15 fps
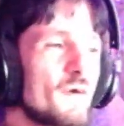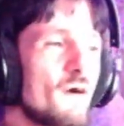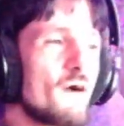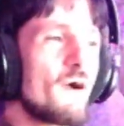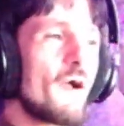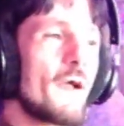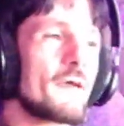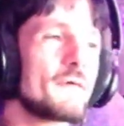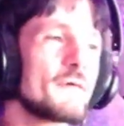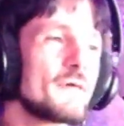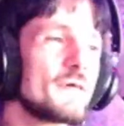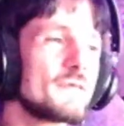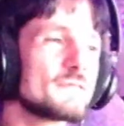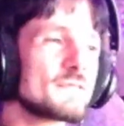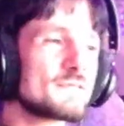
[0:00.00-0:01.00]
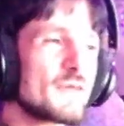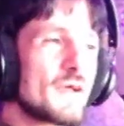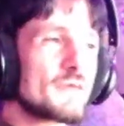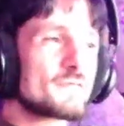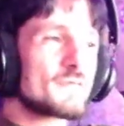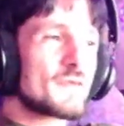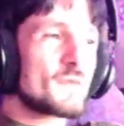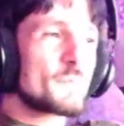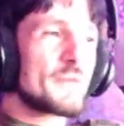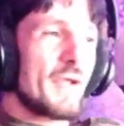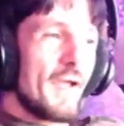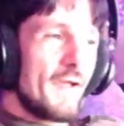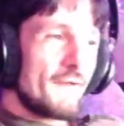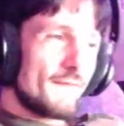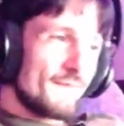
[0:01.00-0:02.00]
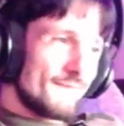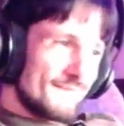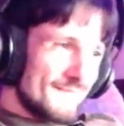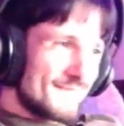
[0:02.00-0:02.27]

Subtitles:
right, today's gonna be hell.